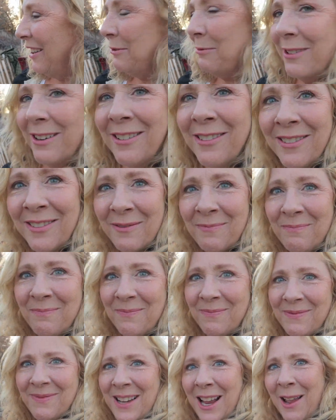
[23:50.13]
We're
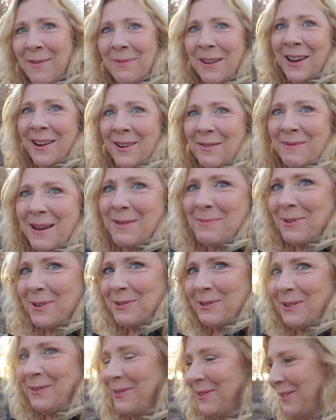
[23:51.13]
tapping our maple
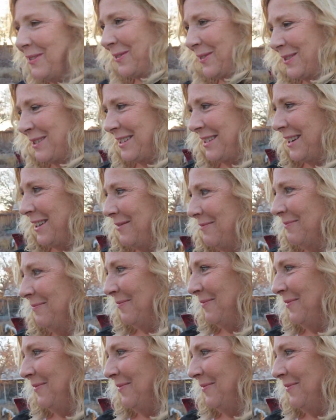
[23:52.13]
tree for the first time.